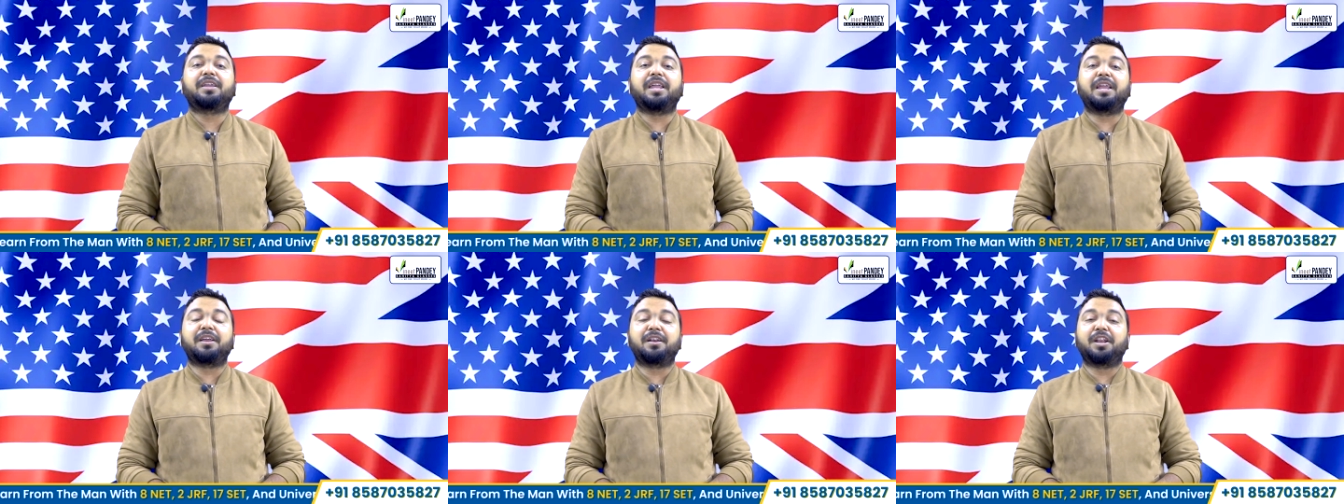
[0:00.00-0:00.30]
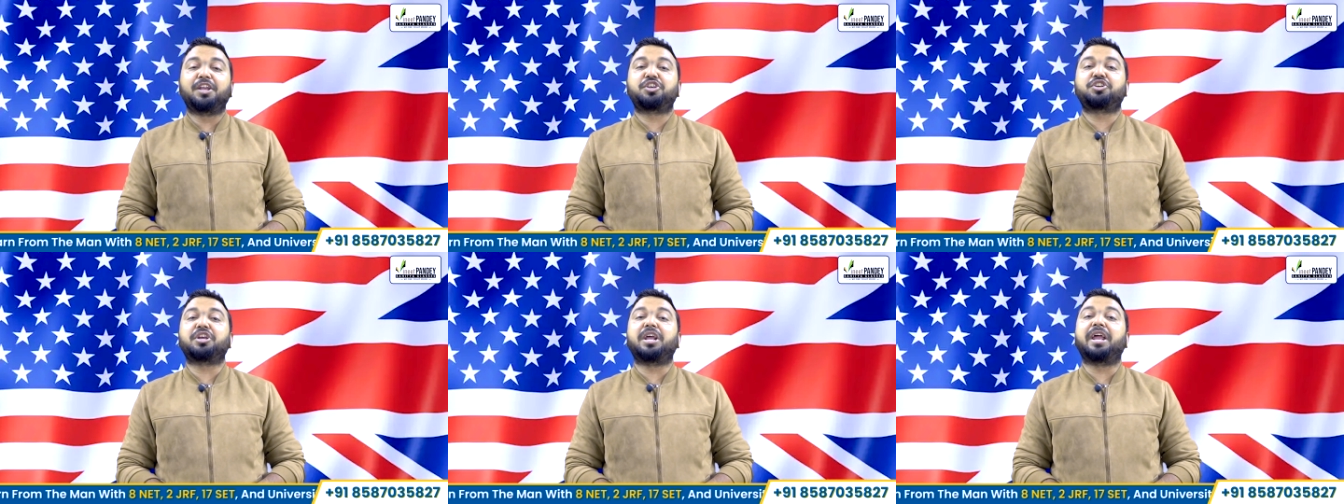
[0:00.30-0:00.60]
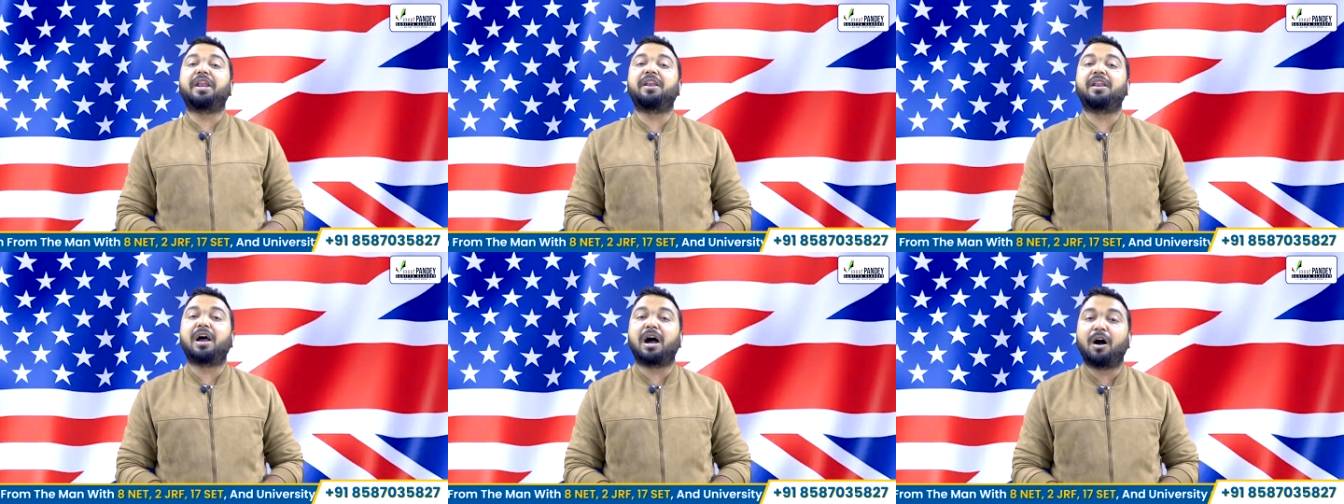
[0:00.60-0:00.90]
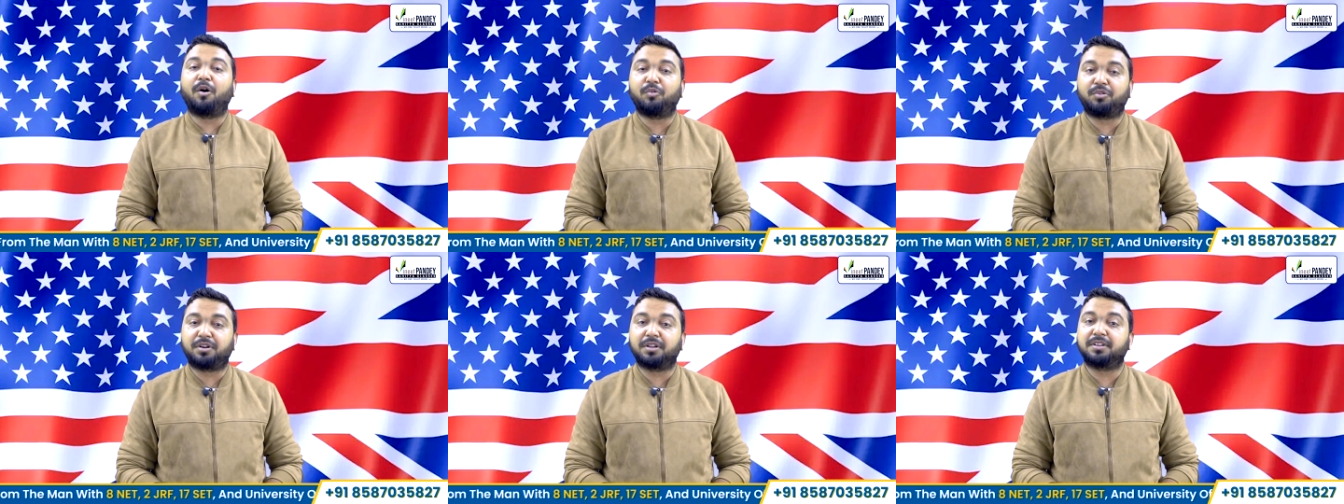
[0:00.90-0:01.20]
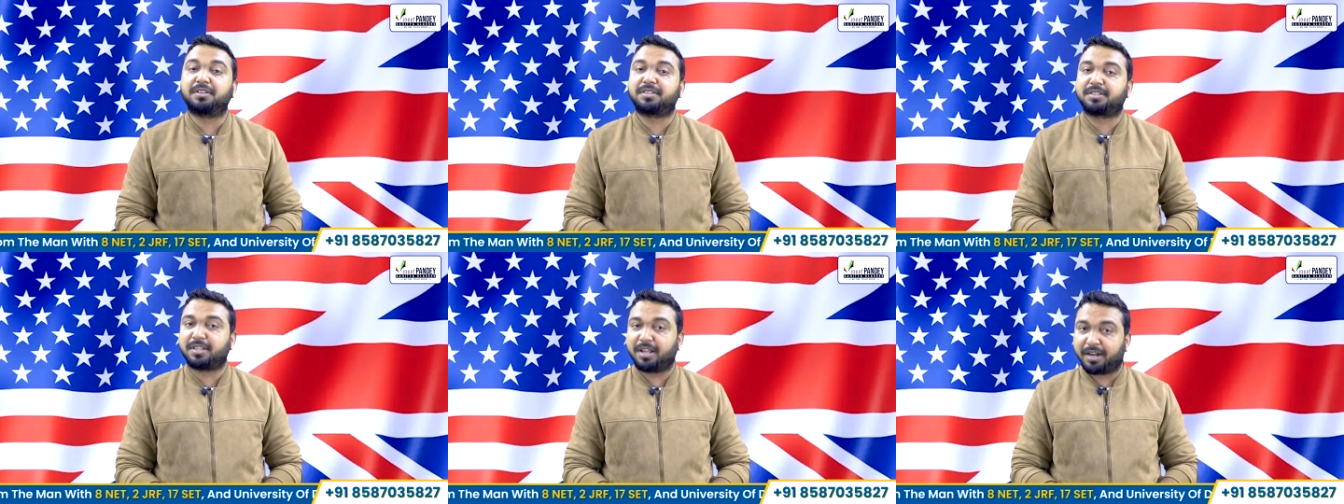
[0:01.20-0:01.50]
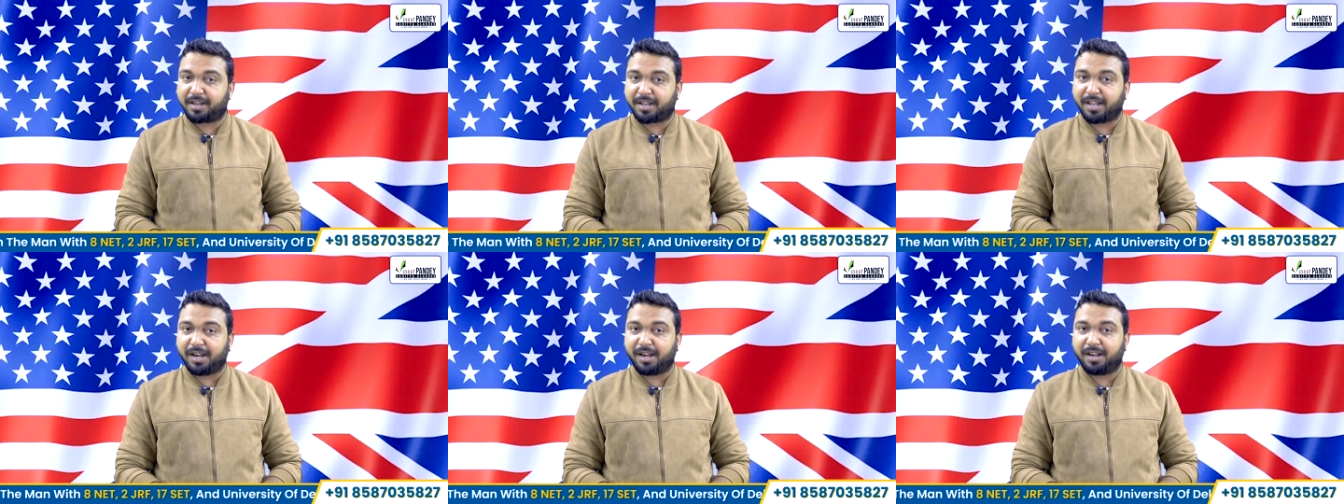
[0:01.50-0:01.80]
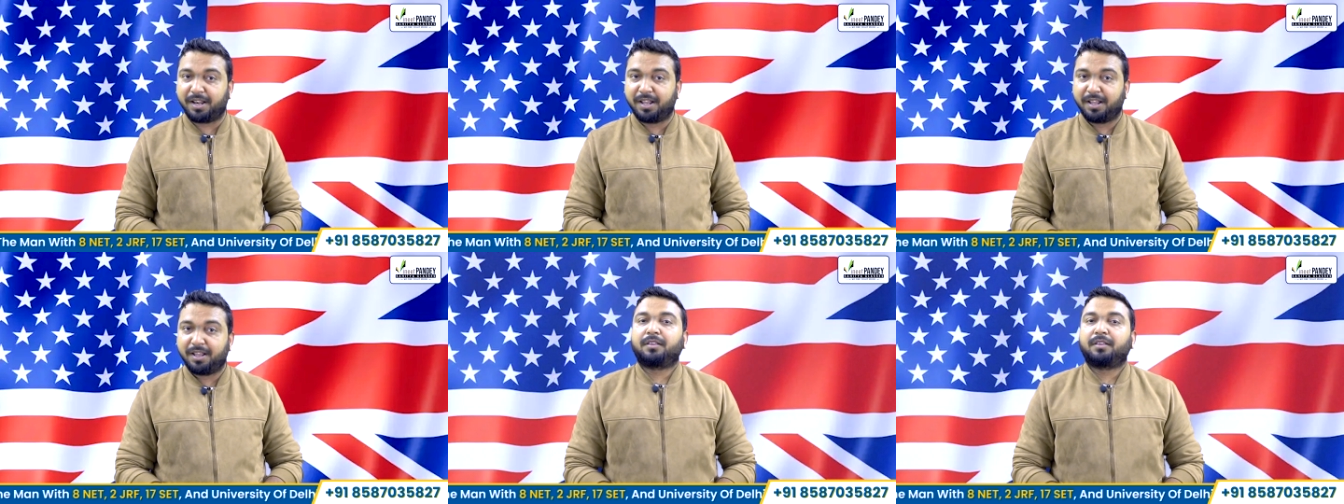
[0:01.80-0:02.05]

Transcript: English in outer circle.